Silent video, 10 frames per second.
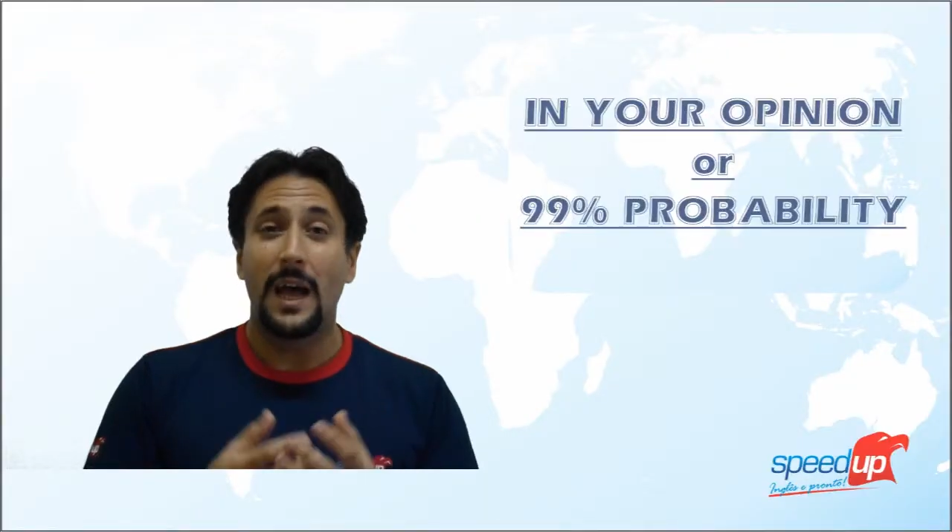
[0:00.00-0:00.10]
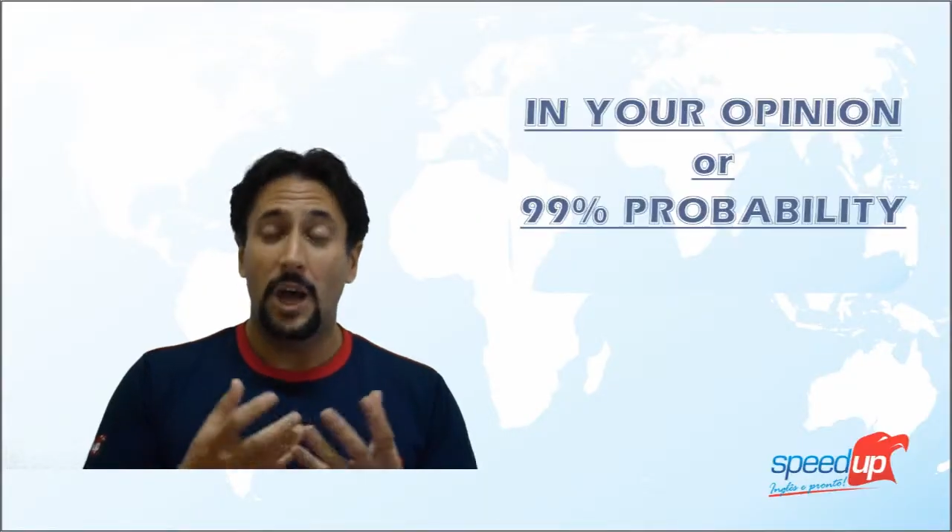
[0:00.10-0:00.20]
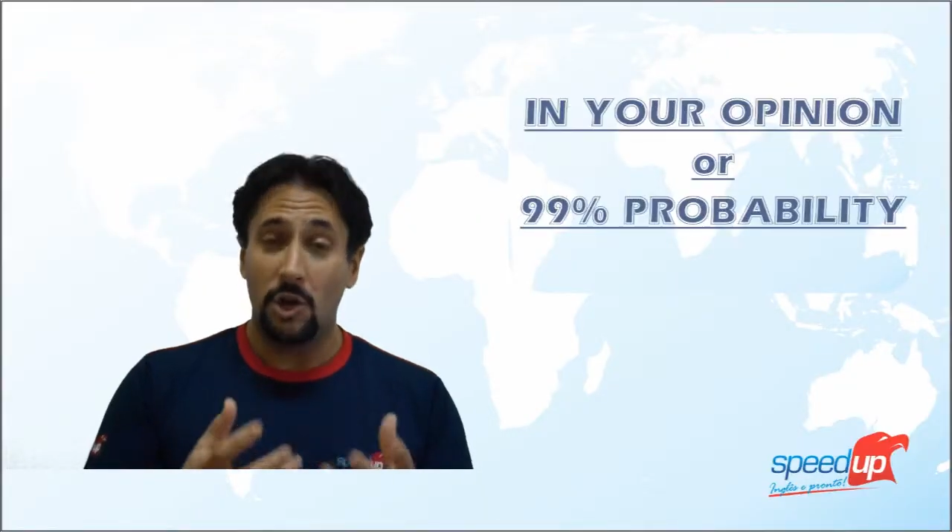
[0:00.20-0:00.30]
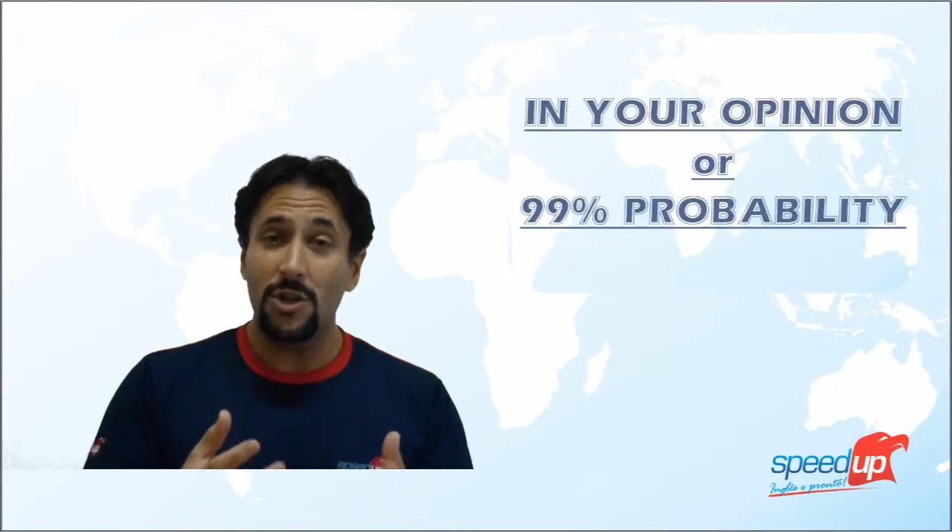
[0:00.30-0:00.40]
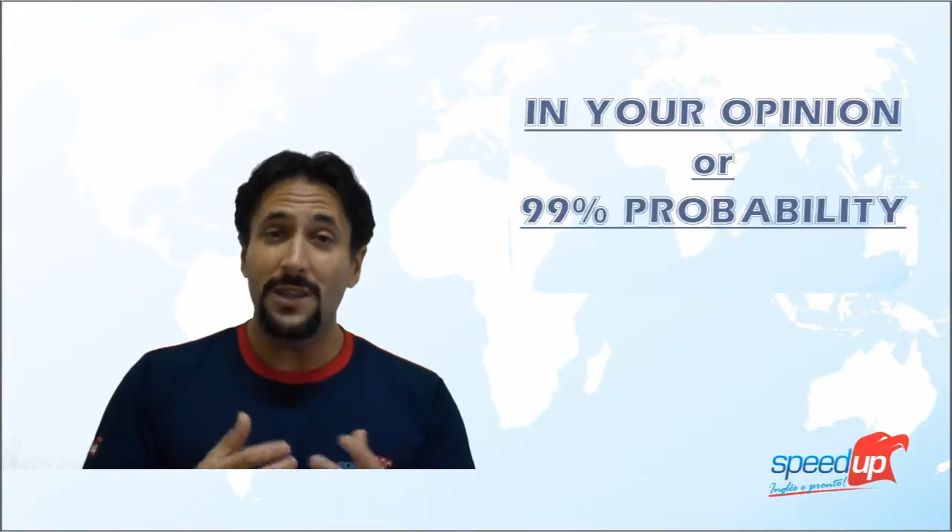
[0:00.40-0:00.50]
A
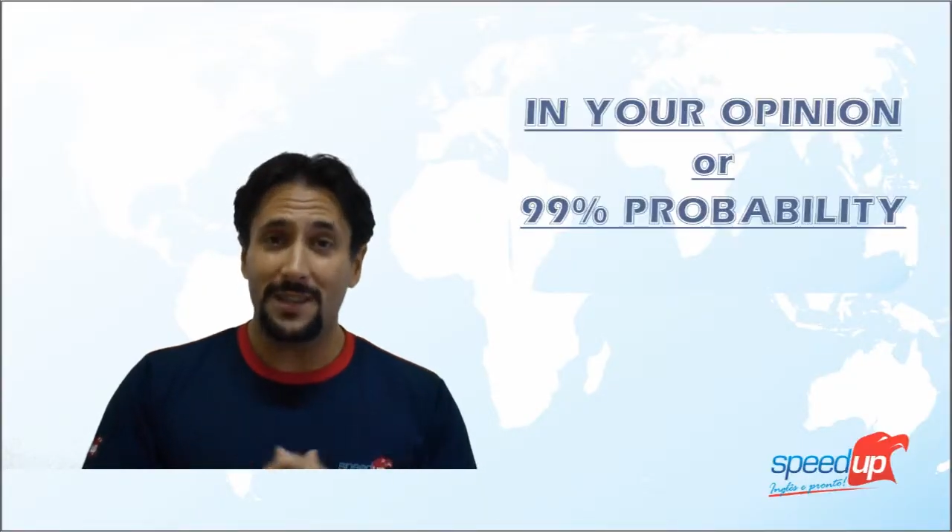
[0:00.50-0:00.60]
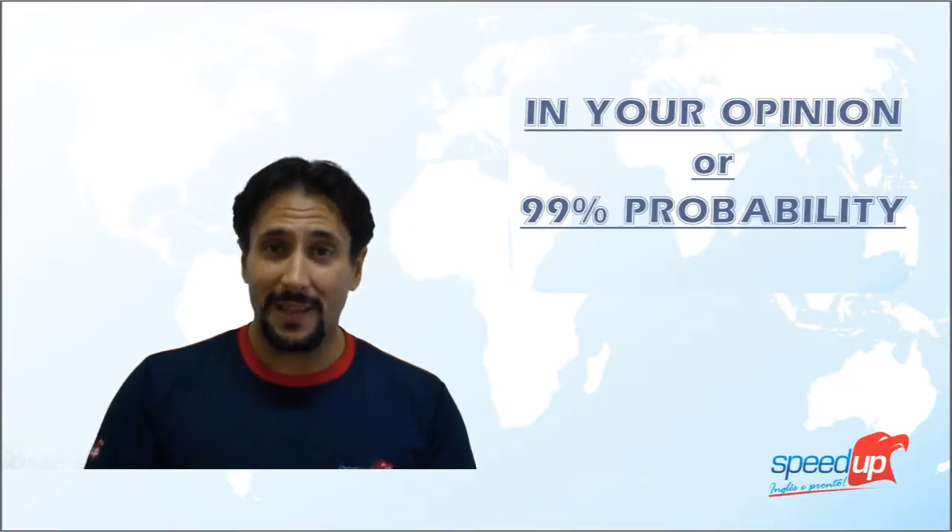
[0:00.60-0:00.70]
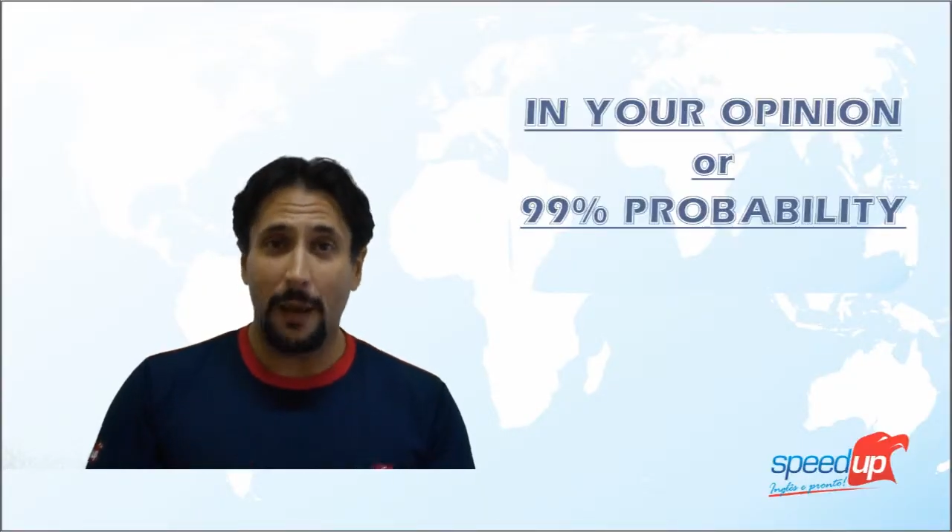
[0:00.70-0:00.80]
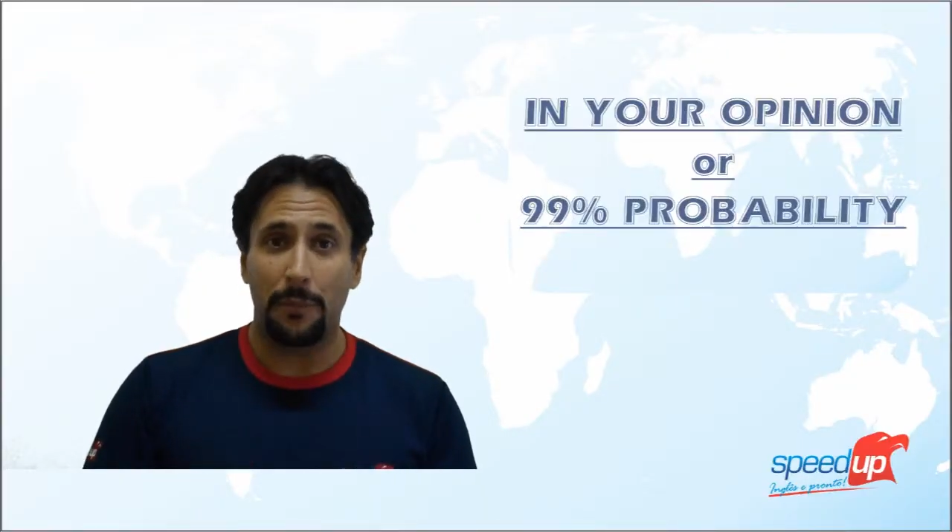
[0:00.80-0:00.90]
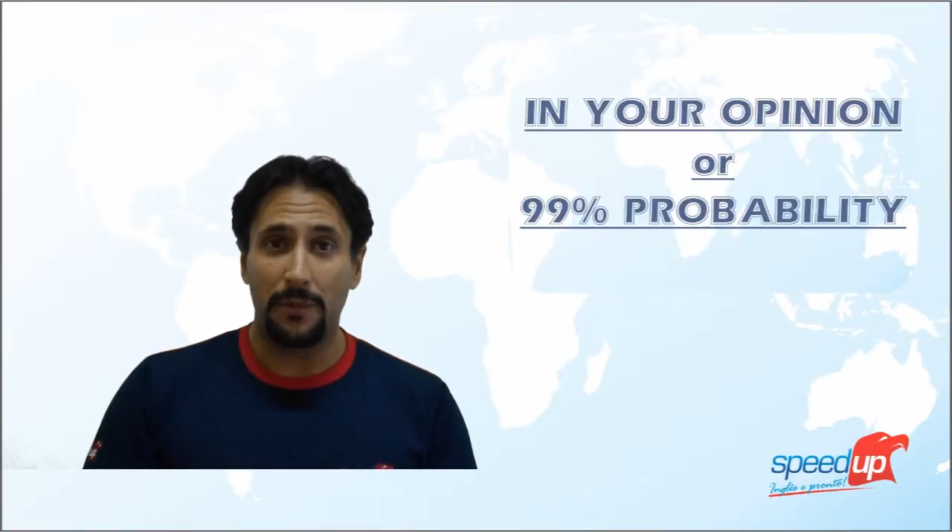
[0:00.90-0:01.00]
good
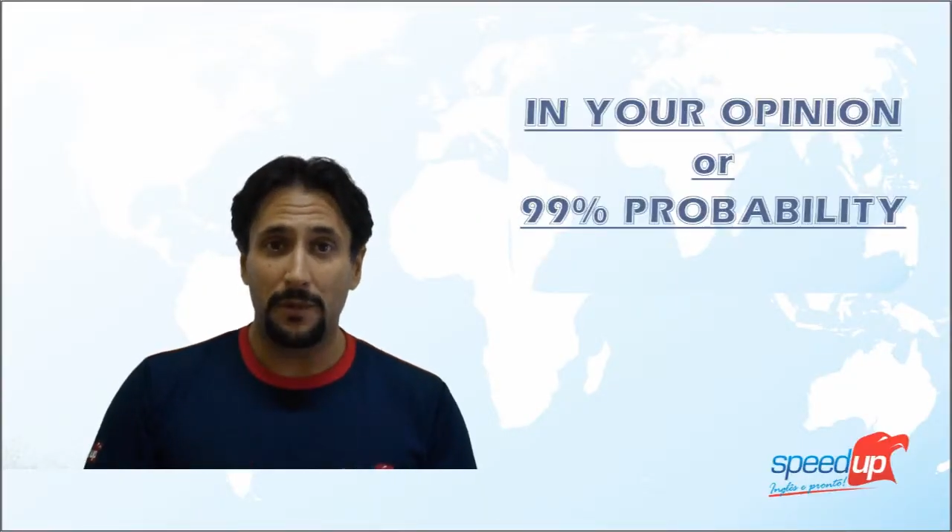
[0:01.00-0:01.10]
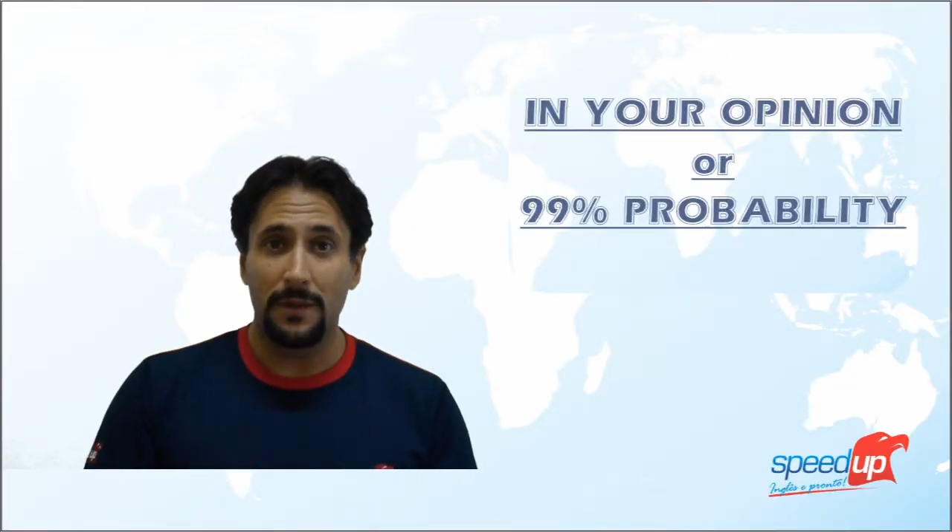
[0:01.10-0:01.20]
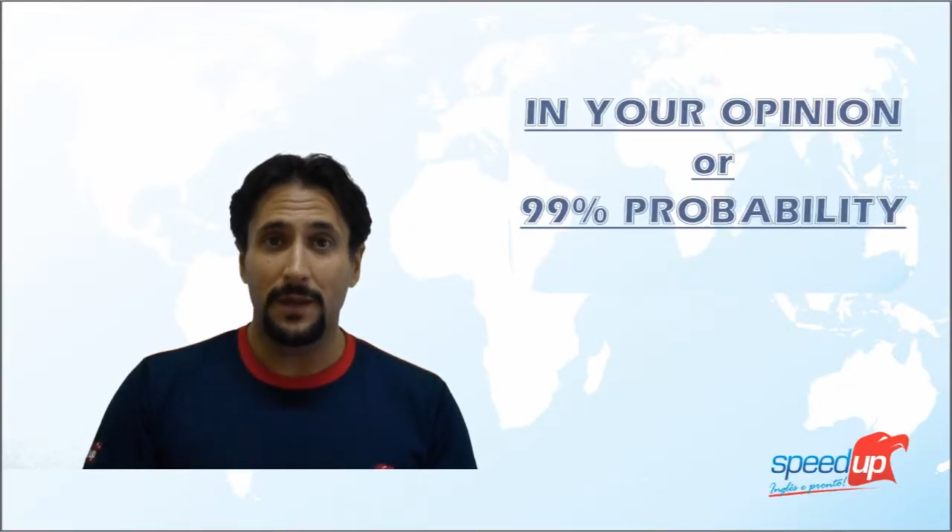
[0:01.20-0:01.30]
example